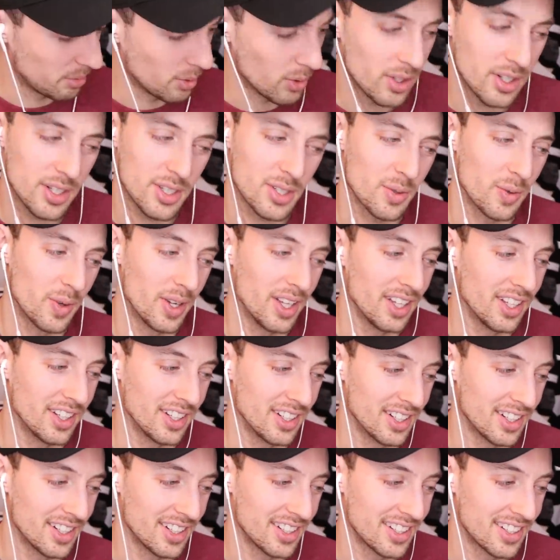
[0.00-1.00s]
Morris
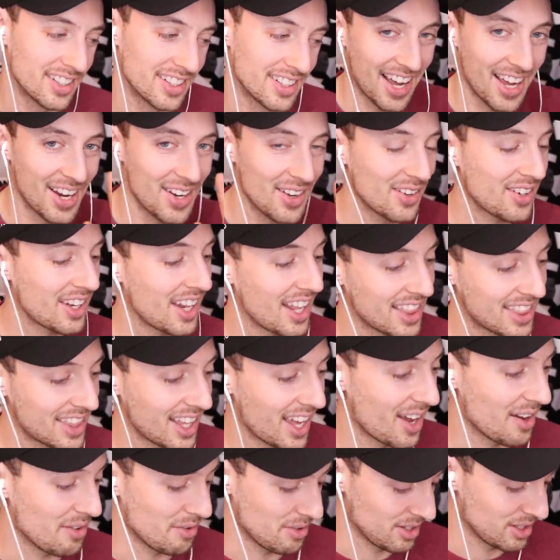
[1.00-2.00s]
Wellard. I don't get
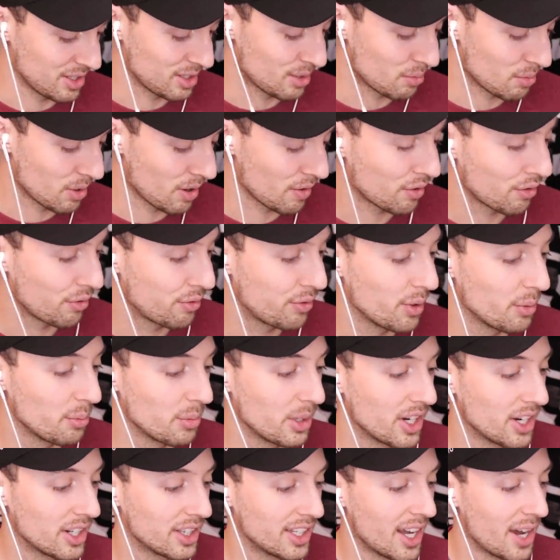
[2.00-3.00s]
that one. Somebody have to fill
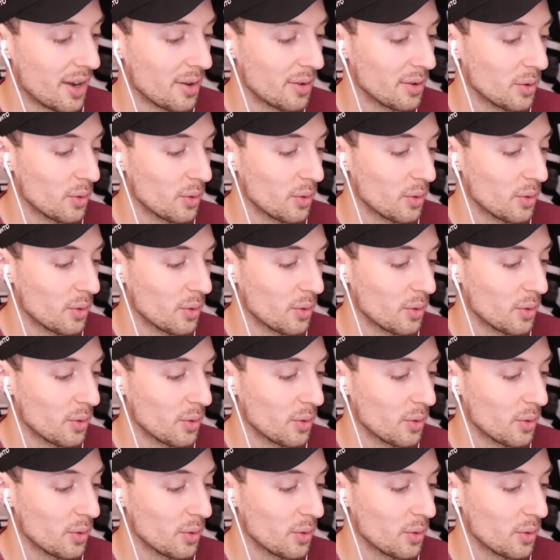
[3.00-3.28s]
me in on that